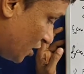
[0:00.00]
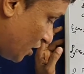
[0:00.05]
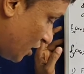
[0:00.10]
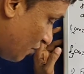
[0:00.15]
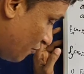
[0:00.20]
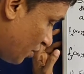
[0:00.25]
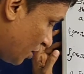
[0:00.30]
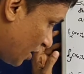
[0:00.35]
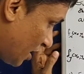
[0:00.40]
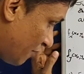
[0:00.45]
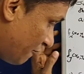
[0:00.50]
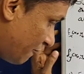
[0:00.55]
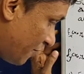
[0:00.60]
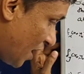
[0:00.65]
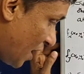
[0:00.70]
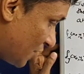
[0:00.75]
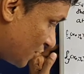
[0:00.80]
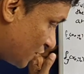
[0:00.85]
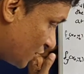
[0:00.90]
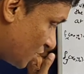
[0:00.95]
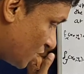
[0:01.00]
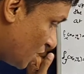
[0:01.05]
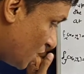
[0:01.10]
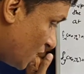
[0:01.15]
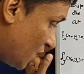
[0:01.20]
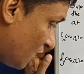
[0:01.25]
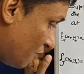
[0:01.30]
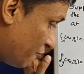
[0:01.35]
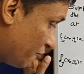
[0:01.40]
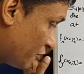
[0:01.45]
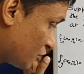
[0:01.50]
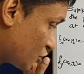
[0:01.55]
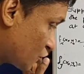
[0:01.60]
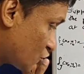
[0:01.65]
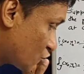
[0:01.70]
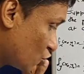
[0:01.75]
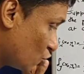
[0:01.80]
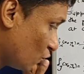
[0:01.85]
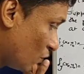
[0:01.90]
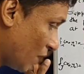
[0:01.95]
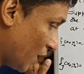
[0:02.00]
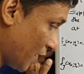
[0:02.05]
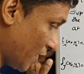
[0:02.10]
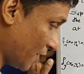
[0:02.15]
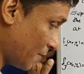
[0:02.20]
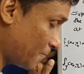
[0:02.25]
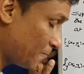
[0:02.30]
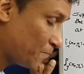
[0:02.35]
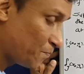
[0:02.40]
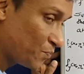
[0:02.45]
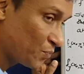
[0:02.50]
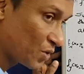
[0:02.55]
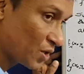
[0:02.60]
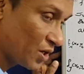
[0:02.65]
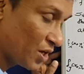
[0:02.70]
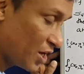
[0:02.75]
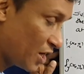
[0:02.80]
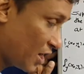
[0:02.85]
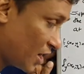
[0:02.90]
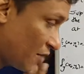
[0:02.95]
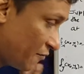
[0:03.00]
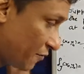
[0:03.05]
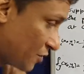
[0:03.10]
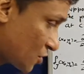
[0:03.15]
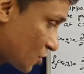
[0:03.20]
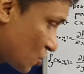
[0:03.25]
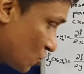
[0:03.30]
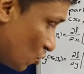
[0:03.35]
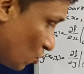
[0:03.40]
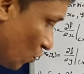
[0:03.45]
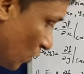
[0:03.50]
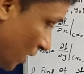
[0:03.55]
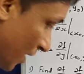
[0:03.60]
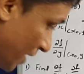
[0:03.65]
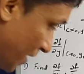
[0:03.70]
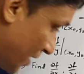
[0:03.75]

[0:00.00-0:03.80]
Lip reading: our f dash, f is 2y, here f is 2y,